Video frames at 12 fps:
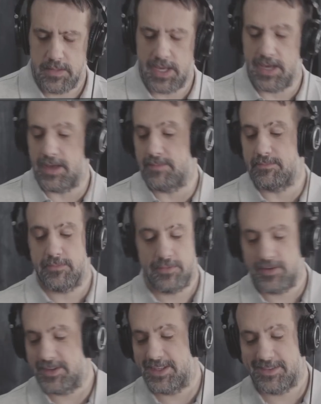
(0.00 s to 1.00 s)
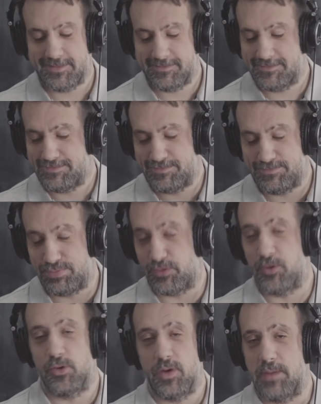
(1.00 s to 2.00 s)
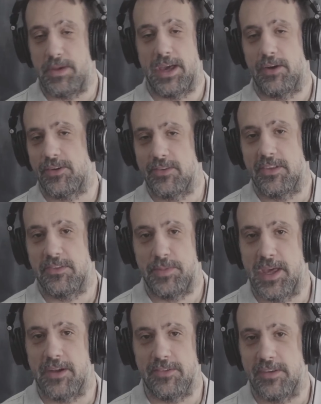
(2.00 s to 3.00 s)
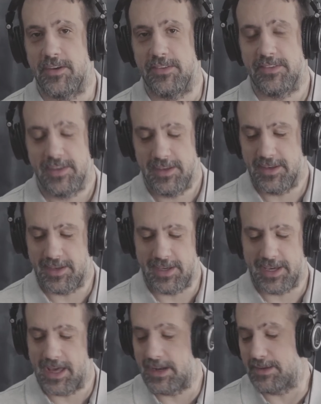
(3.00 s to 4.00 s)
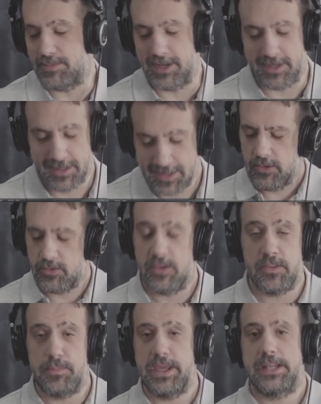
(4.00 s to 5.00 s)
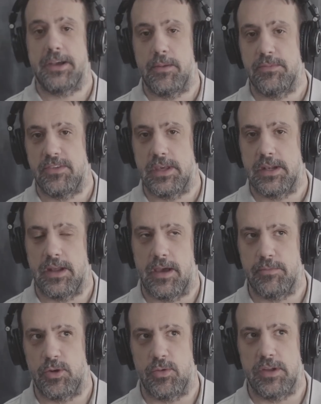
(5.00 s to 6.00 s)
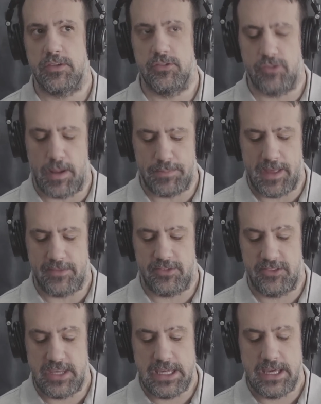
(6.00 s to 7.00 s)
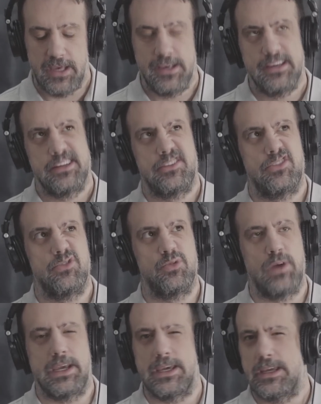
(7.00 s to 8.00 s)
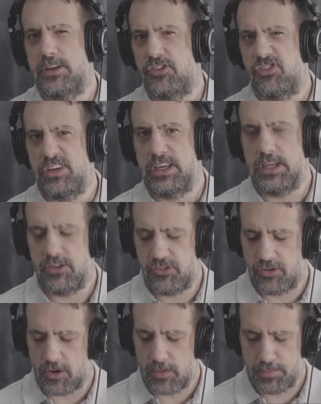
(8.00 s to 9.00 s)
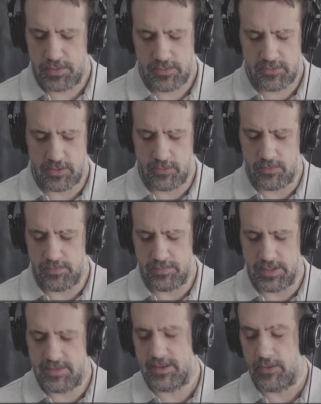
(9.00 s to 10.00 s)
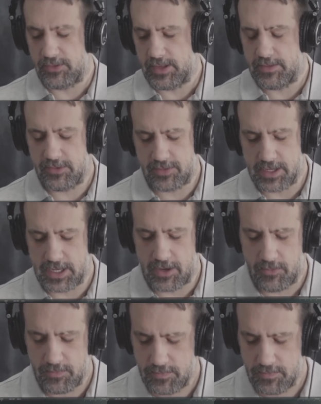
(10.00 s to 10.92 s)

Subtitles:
Yeah, I'm really blown away by how good this piano sounds. I gotta admit it. So as the beat comes in, I'm going to drop that C to a G sharp. So it sounds like this right now.